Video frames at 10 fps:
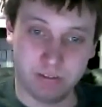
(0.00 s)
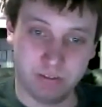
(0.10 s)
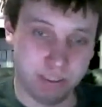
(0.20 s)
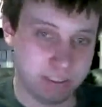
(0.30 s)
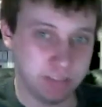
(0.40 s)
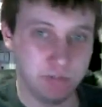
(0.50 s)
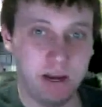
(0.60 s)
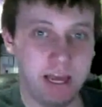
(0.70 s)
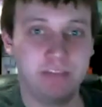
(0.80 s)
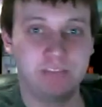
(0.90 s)
listen to what
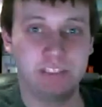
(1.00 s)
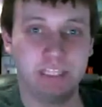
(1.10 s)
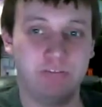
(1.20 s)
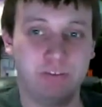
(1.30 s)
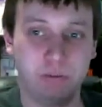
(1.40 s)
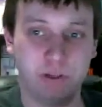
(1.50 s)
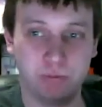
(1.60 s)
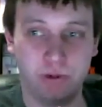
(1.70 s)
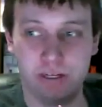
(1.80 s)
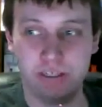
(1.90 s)
I have to say for the most part.